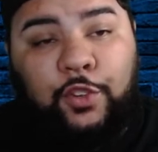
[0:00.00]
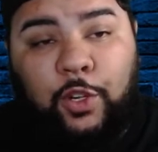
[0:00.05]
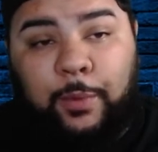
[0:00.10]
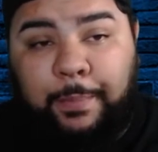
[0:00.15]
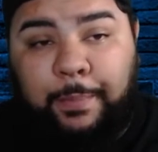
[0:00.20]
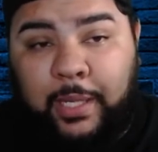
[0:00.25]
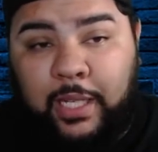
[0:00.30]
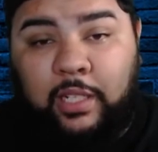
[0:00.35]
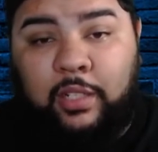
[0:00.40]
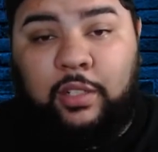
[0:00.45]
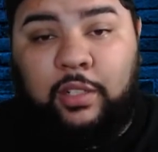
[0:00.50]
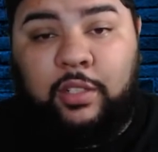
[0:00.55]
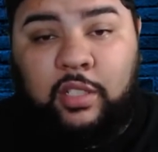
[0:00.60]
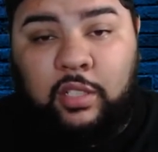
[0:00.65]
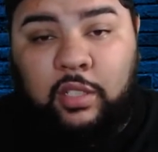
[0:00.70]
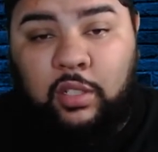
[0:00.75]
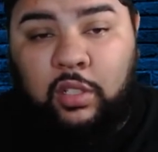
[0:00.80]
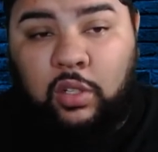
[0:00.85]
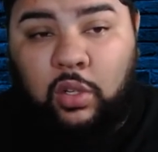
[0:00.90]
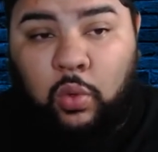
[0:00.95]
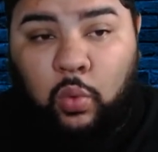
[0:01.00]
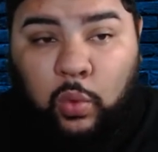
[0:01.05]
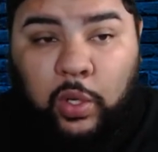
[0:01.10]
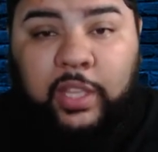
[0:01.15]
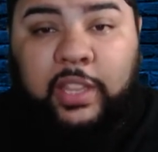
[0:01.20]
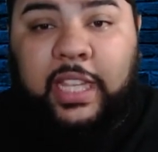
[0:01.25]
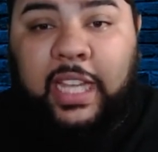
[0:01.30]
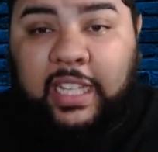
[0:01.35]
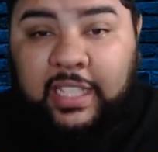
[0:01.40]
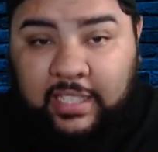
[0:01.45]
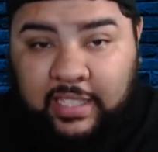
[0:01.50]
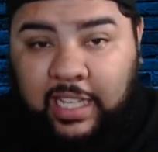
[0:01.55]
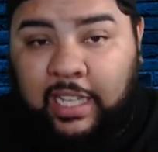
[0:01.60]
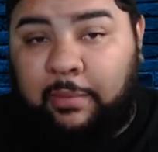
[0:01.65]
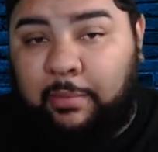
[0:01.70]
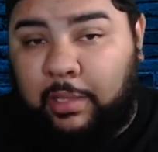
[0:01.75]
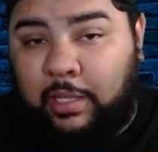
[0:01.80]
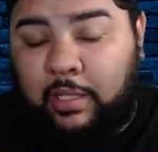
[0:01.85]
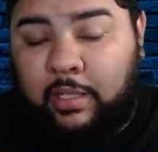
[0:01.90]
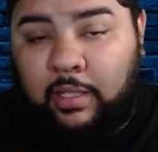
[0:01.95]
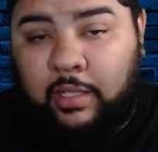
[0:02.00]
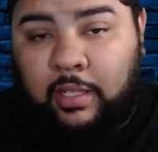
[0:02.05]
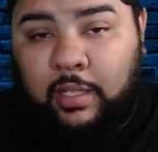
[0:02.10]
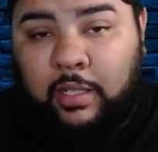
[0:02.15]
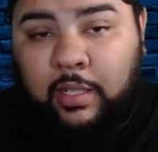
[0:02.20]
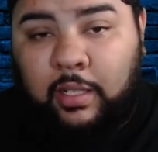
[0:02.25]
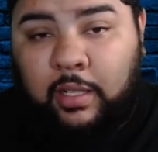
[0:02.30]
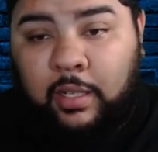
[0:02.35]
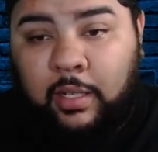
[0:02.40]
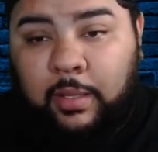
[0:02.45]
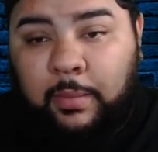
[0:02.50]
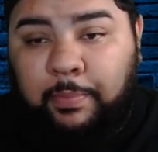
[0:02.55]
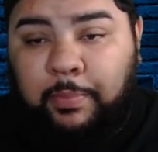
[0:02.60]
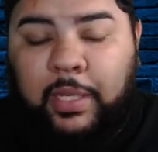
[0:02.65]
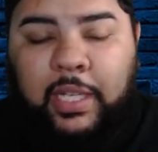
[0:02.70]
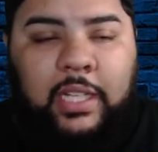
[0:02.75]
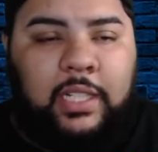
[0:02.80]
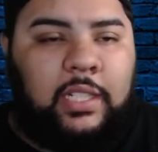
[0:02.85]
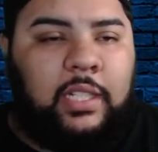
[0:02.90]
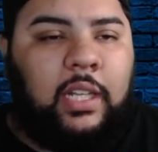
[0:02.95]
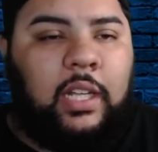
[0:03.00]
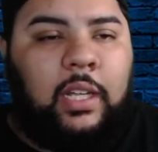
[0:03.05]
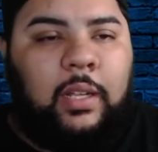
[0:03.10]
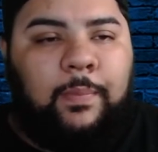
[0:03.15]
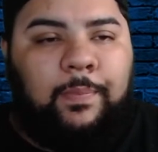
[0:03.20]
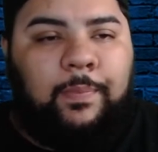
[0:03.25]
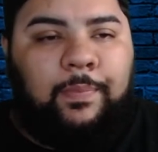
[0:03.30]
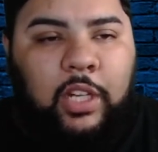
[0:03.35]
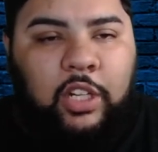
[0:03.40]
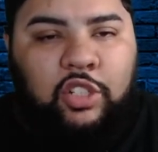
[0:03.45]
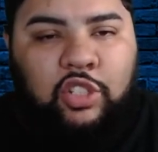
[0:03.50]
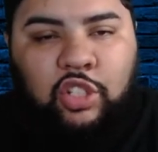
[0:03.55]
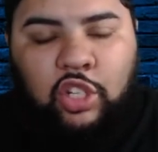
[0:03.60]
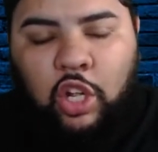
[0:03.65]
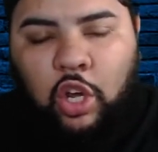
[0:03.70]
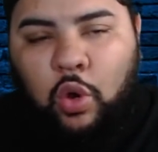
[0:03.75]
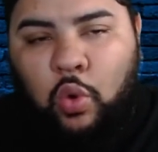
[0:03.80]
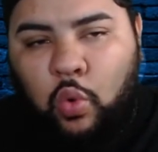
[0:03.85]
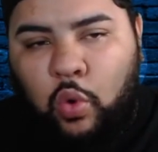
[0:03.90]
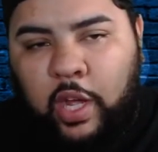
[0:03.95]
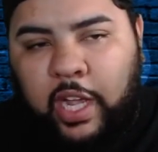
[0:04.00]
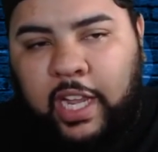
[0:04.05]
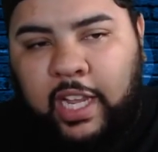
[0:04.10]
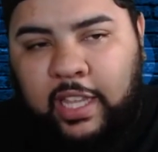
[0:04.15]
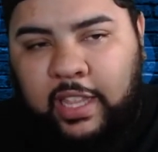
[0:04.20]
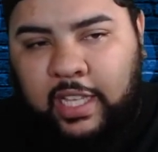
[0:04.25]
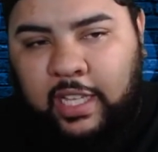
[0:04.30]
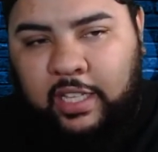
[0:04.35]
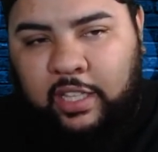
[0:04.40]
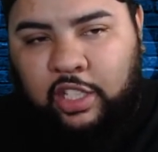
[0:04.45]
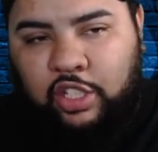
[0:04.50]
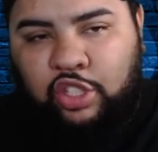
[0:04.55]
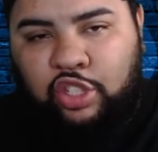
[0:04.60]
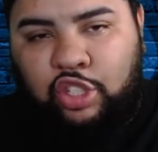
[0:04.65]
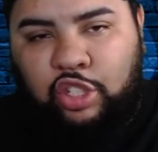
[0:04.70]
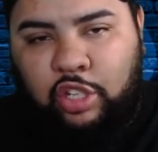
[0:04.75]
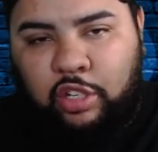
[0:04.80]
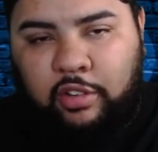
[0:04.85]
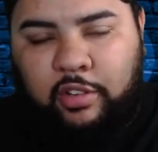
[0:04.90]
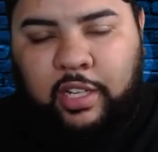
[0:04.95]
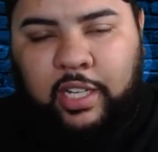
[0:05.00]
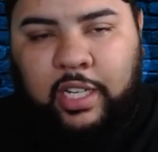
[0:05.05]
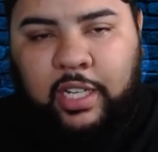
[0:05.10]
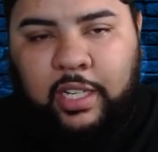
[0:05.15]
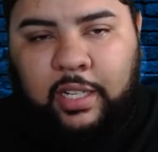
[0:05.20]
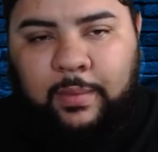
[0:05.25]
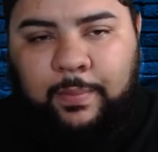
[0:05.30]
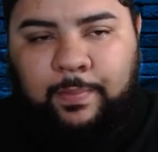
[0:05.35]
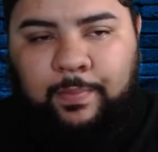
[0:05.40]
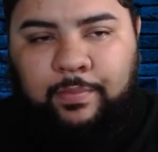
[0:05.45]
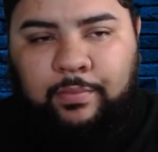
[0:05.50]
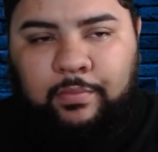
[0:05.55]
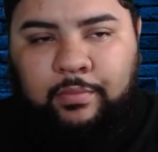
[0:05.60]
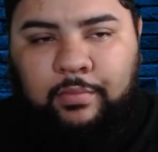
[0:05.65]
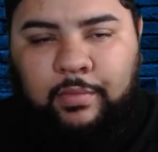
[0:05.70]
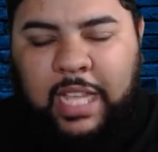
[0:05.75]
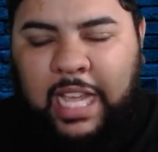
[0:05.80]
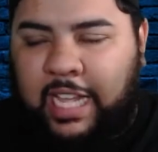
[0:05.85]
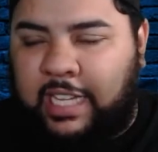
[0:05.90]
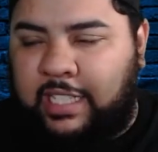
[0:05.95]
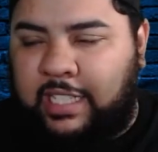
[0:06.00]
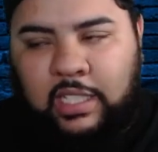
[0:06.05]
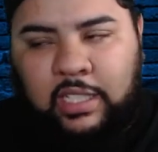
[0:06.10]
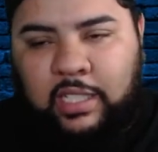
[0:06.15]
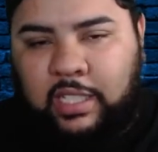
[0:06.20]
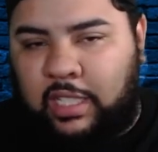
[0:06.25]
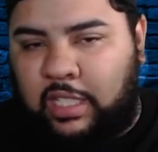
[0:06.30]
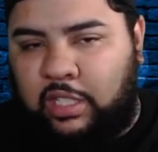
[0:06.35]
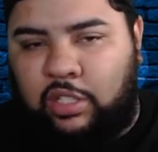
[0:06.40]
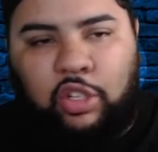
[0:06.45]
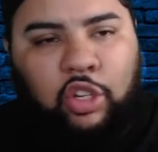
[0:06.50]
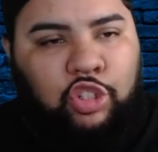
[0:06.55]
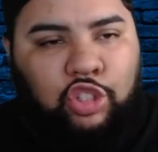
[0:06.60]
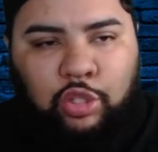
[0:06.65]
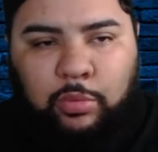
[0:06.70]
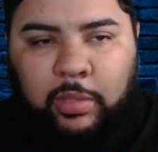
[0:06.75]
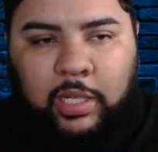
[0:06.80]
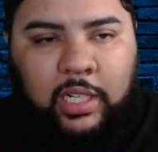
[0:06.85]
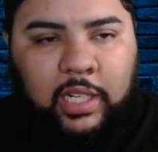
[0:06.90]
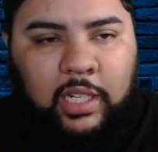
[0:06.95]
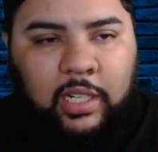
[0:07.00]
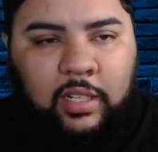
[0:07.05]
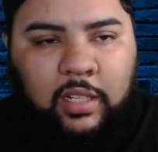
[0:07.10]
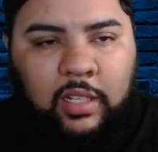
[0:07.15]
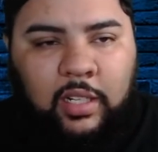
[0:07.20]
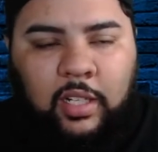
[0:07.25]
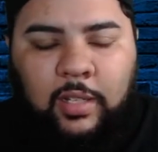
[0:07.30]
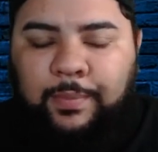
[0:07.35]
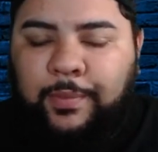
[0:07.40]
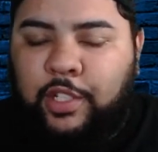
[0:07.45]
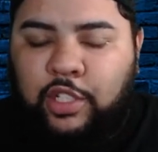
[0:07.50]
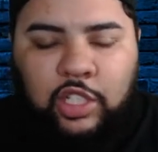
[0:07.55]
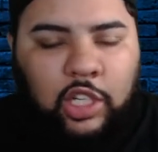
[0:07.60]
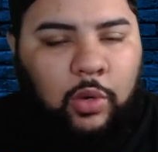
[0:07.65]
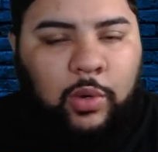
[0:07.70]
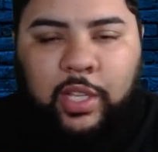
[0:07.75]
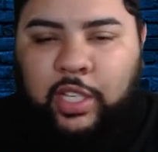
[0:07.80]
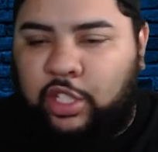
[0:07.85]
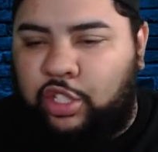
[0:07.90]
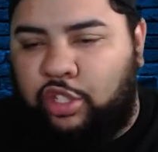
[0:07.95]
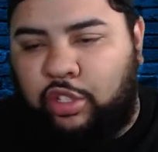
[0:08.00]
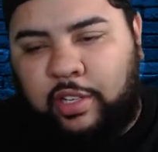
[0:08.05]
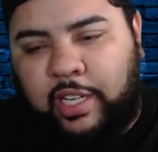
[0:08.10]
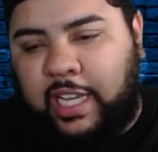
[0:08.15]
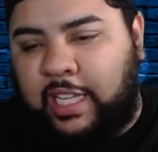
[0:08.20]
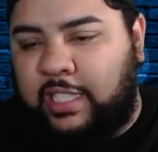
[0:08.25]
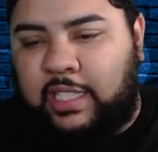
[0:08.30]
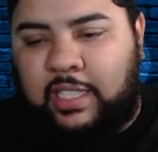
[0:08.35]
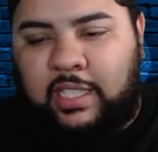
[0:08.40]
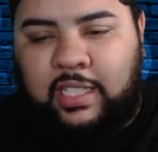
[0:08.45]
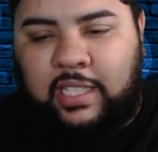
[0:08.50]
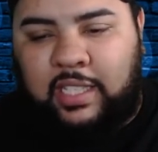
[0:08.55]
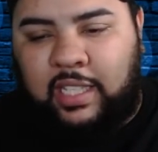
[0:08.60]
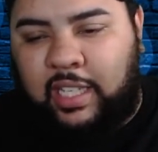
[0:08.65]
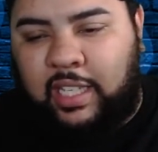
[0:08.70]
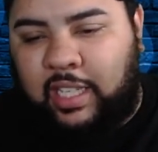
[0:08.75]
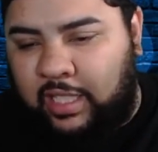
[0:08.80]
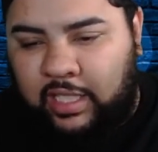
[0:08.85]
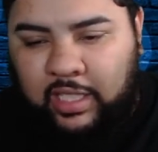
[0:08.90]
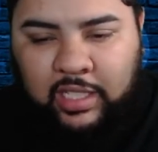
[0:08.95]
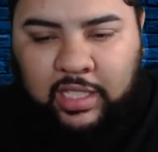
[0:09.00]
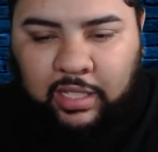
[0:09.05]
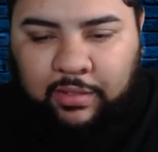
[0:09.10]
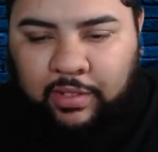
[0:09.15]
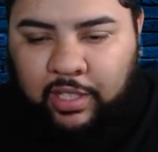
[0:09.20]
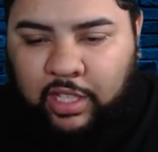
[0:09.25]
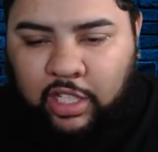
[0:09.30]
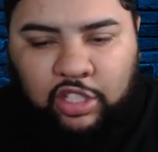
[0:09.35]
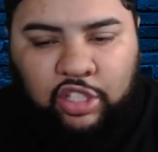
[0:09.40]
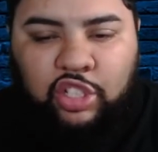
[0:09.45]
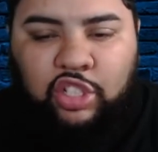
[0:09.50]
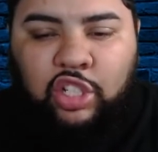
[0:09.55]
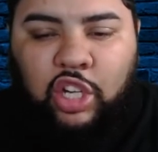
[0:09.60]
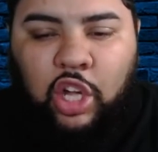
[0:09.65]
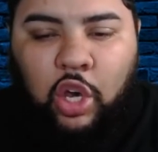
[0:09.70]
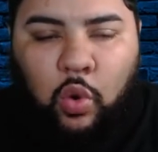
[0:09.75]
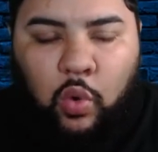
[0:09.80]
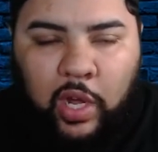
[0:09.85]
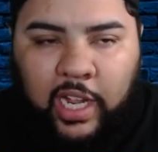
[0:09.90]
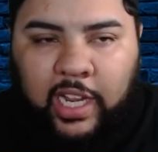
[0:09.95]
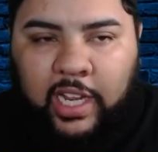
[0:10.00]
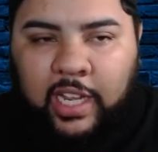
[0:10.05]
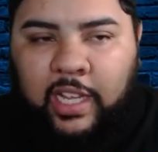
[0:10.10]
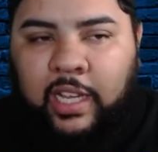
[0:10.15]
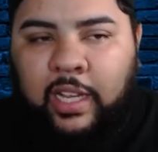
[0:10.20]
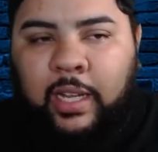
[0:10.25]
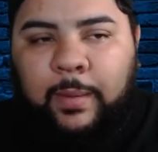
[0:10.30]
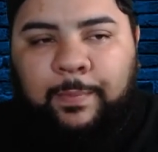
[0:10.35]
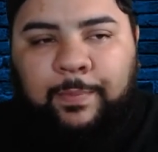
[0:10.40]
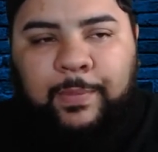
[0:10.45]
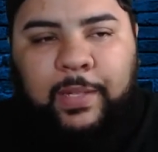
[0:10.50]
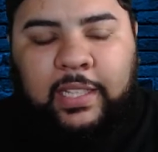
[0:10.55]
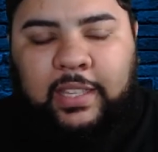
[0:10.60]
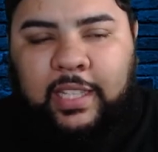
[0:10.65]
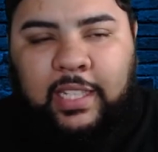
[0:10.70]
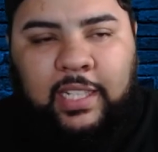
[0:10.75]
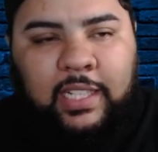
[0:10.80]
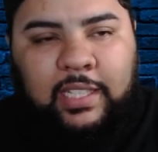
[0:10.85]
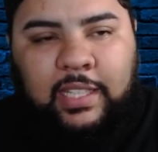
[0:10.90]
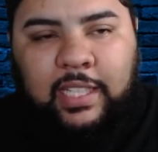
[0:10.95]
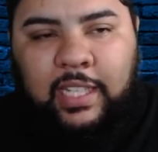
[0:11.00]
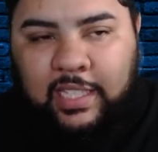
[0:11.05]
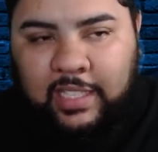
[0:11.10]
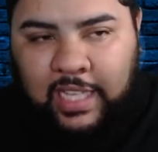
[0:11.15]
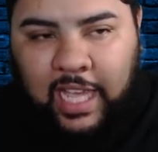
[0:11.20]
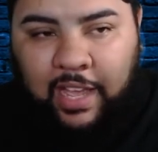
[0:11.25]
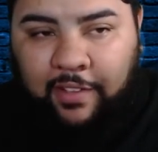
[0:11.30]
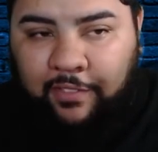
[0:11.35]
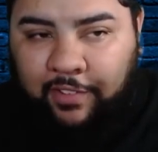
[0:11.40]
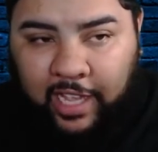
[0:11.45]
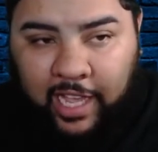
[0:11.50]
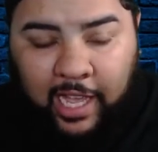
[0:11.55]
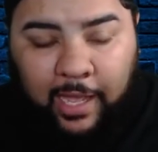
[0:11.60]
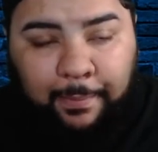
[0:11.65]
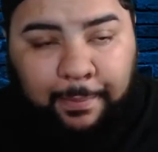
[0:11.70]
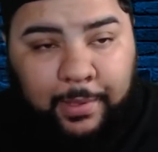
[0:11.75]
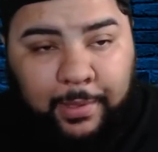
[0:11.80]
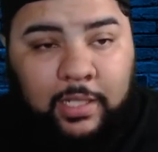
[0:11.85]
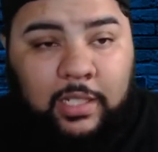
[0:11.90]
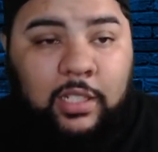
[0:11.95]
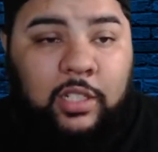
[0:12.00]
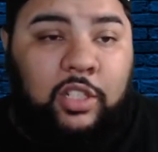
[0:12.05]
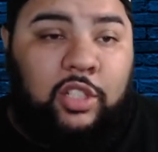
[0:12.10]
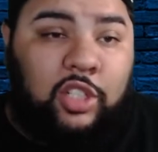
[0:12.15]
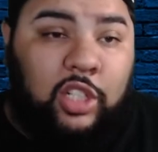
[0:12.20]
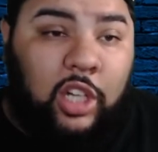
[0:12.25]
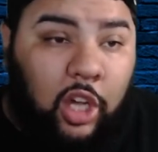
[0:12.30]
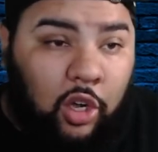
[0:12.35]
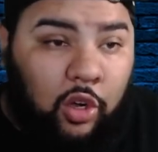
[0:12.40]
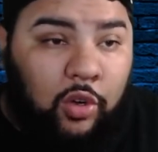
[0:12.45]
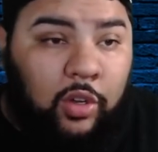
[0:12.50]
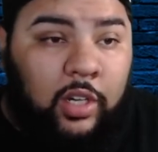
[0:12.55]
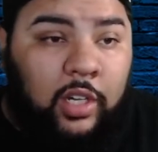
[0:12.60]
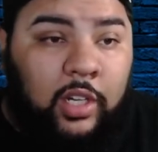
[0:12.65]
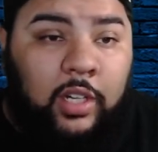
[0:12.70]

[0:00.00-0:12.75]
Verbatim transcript: appeals with that statement because there's no way that the jury hasn't seen social media. There's no way the jury hasn't seen the TV. There's just no way that these things haven't happened. So